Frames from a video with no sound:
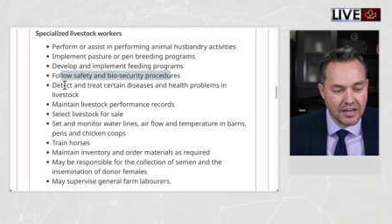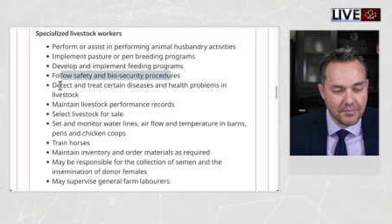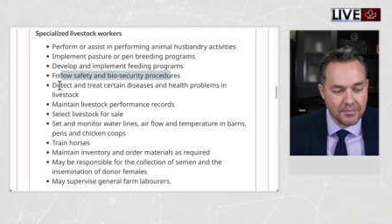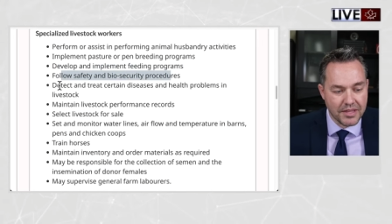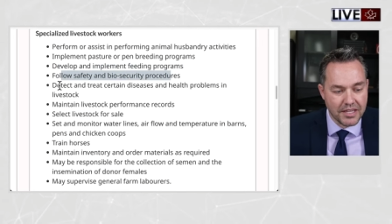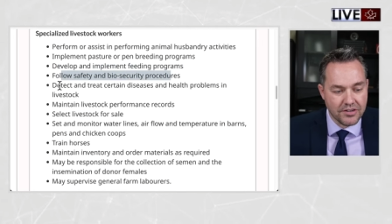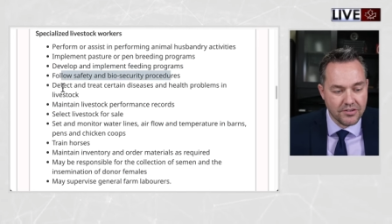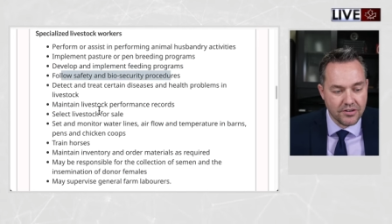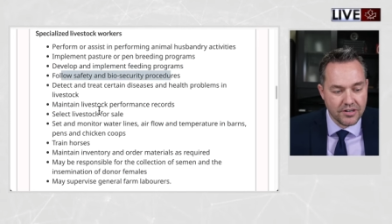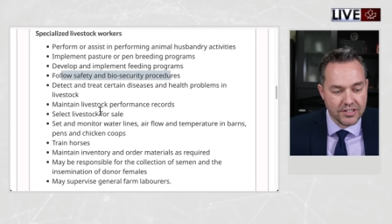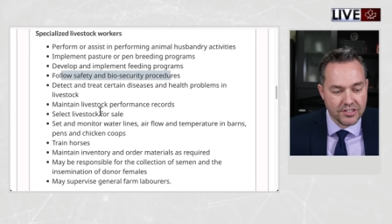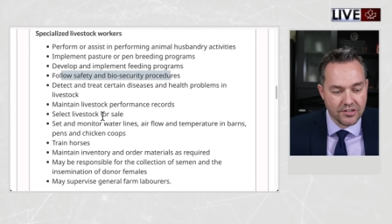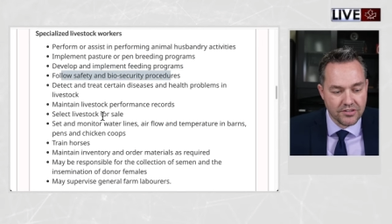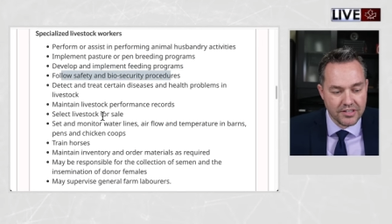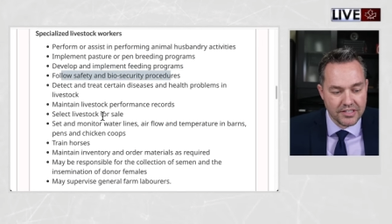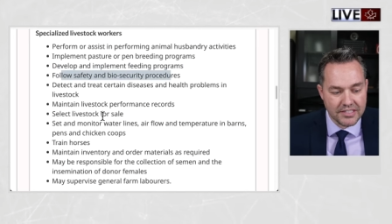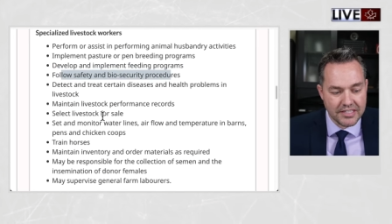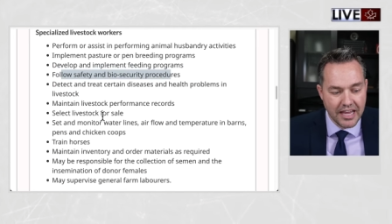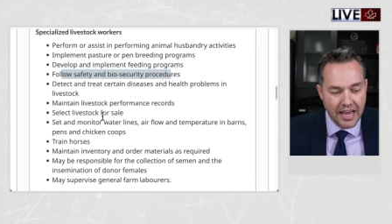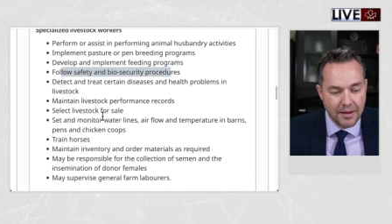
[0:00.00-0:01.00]
So some of the
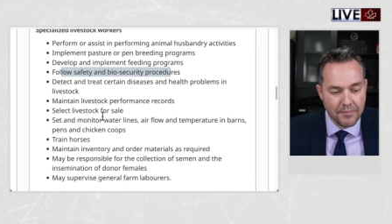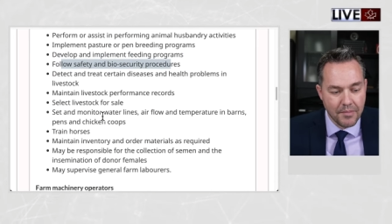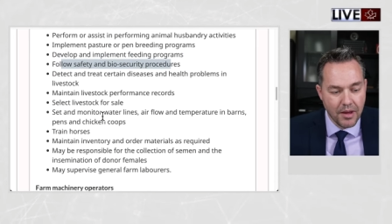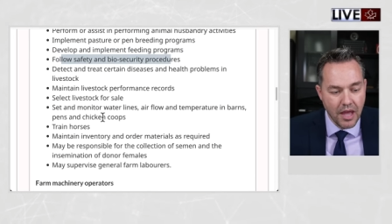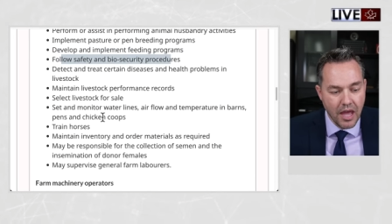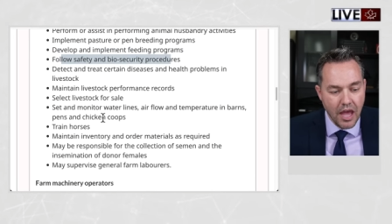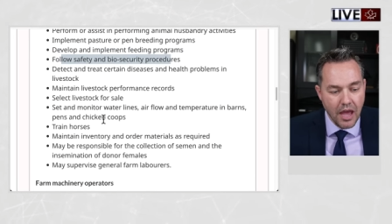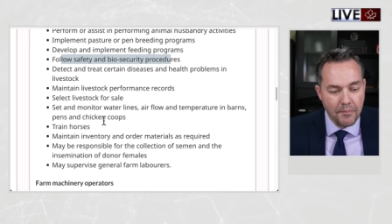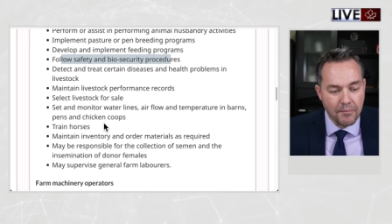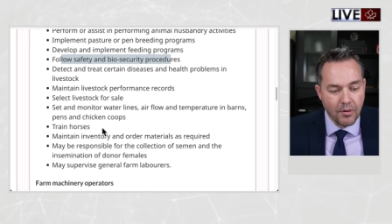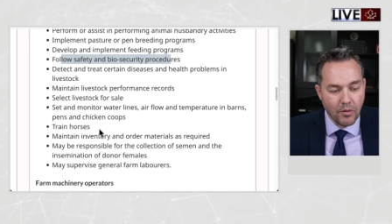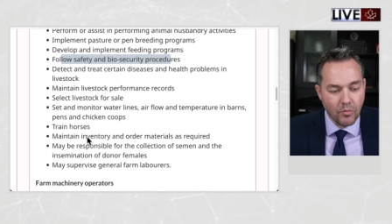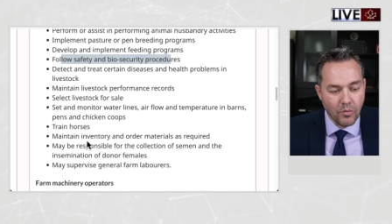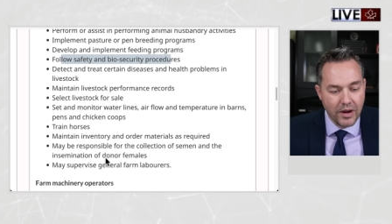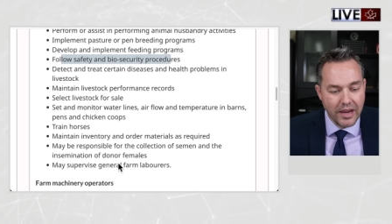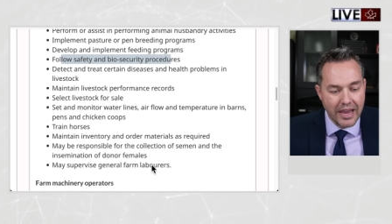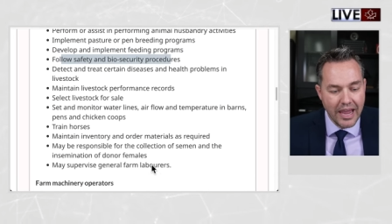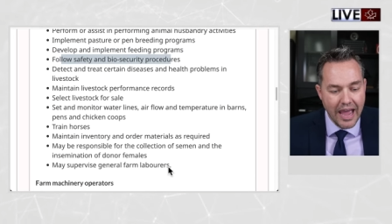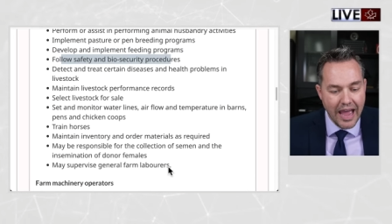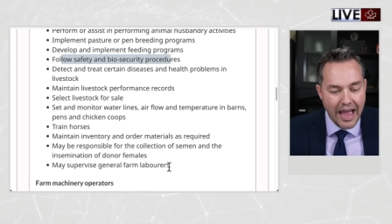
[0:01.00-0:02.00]
duties are the same,
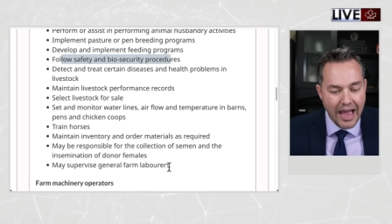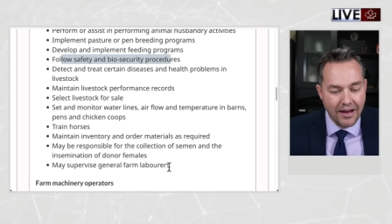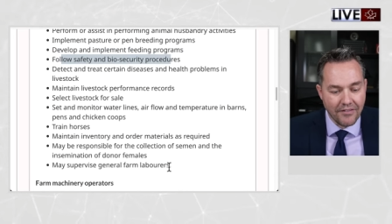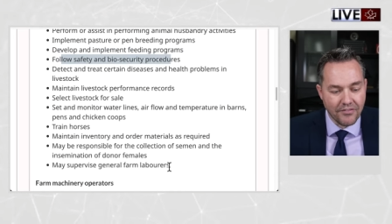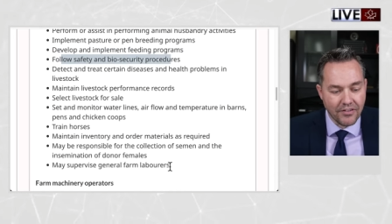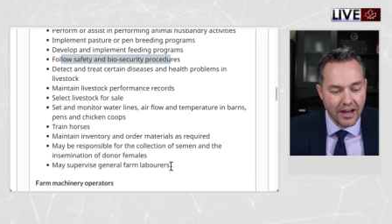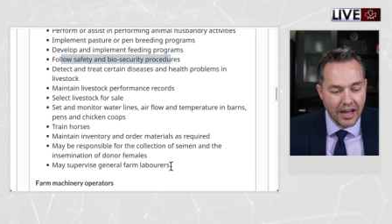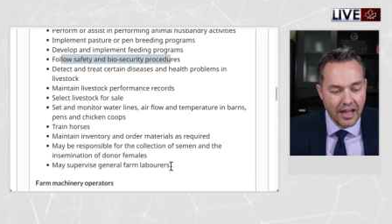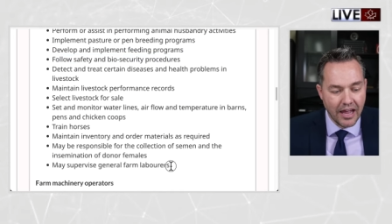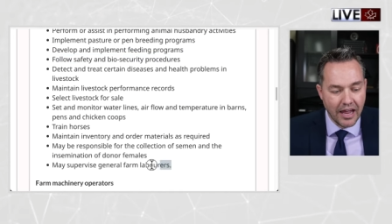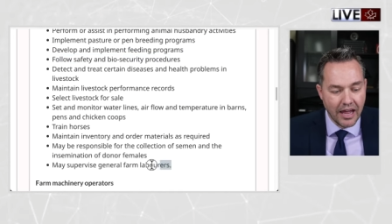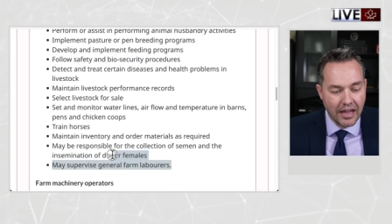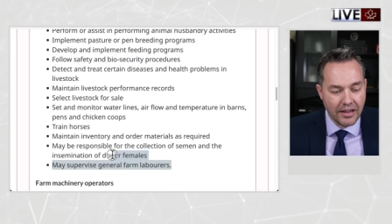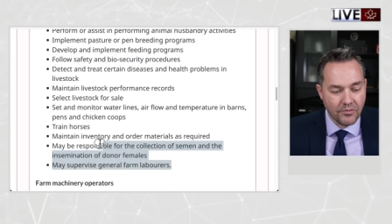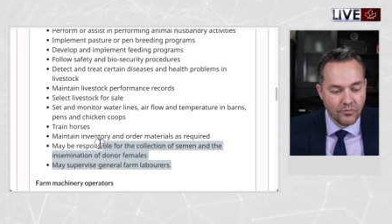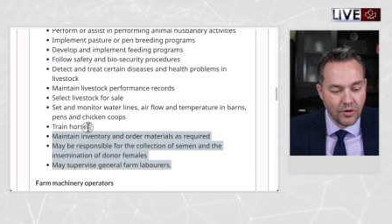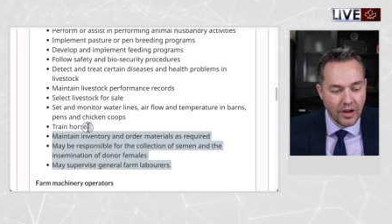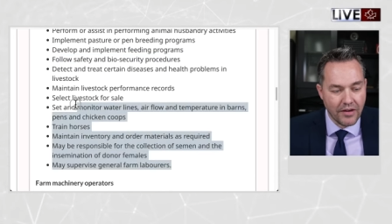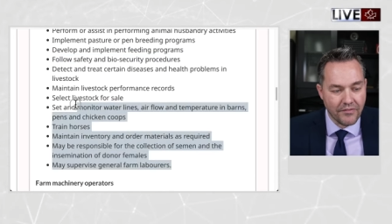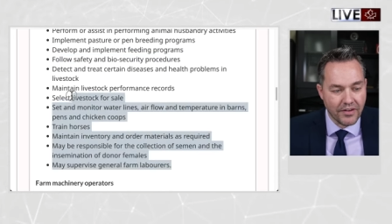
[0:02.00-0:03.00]
but we have a,
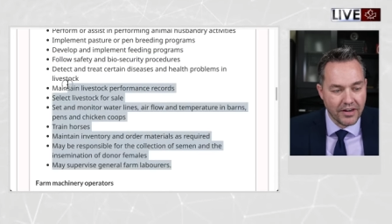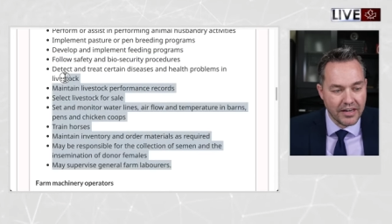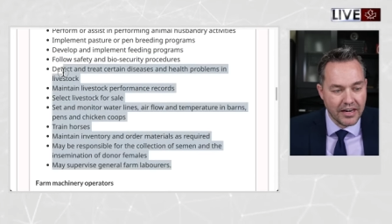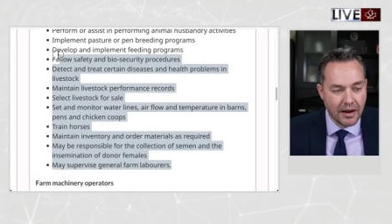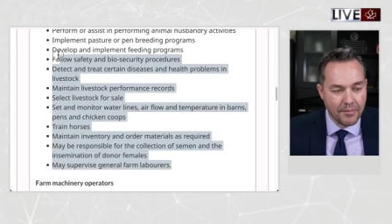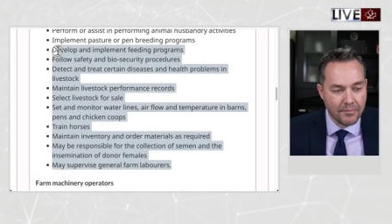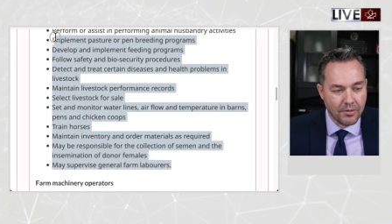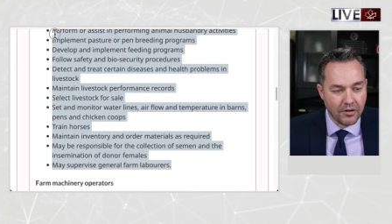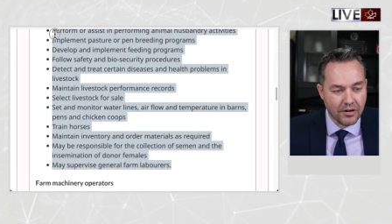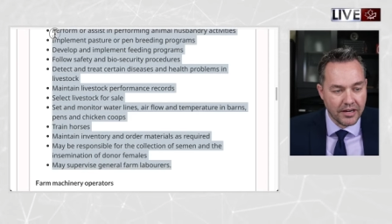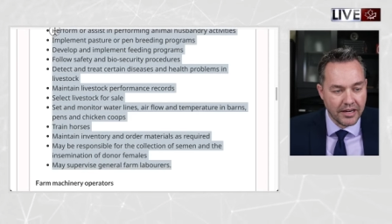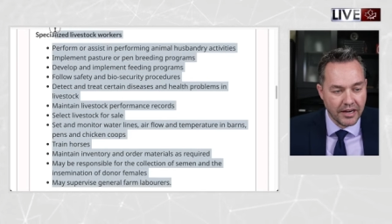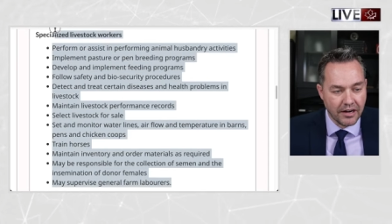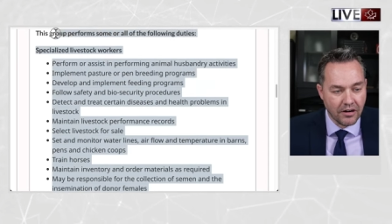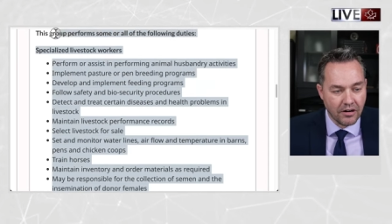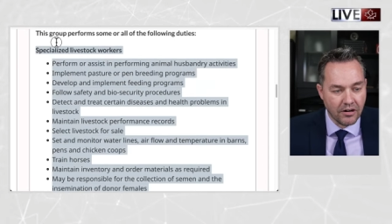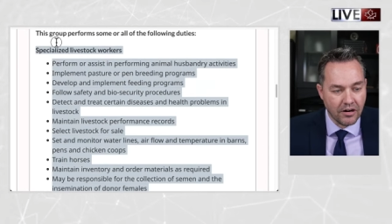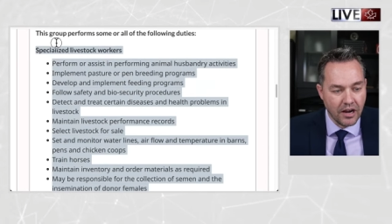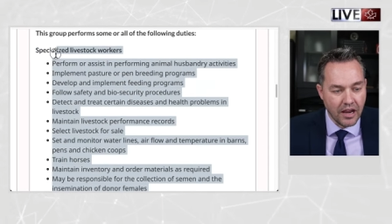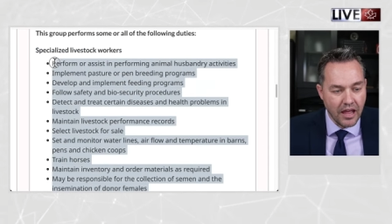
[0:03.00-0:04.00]
we have a number
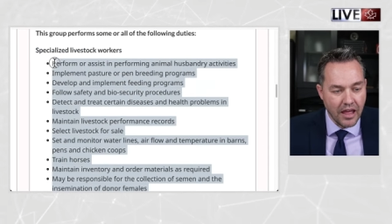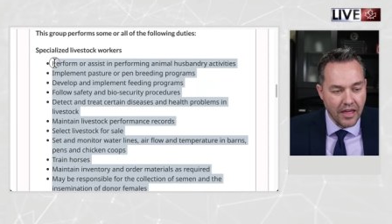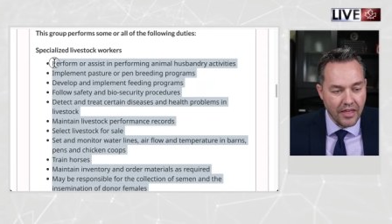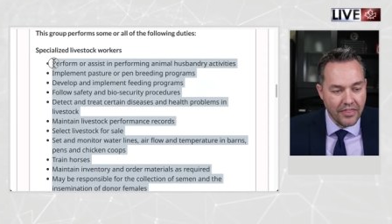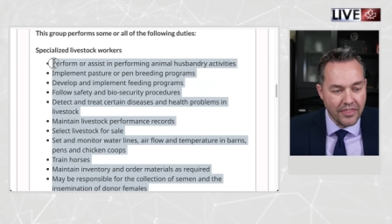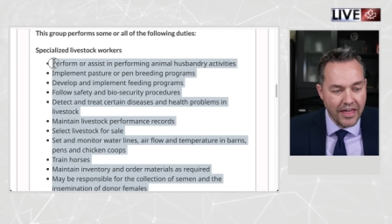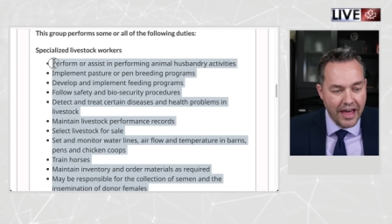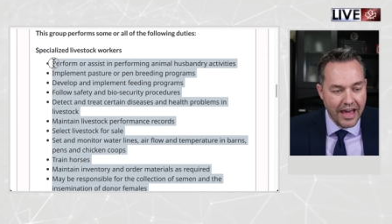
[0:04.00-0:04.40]
here